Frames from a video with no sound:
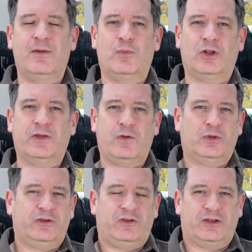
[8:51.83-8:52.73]
well, if you
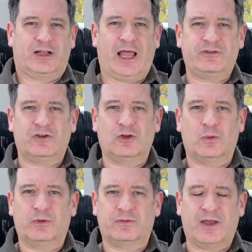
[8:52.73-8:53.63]
were listening to classical,
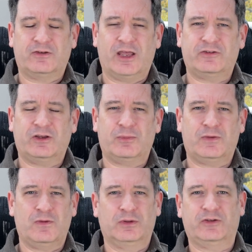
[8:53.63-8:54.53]
it was fantastic, but
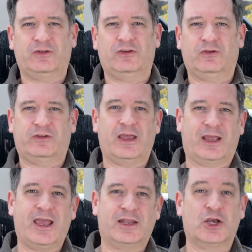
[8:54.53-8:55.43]
if you were listening to, say,
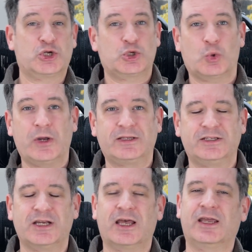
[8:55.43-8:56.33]
again, Sweet
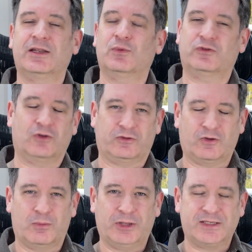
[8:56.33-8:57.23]
Jane, it was not
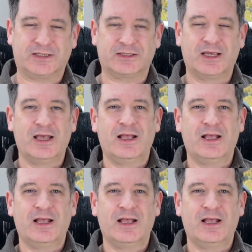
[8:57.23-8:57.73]
so pleasant.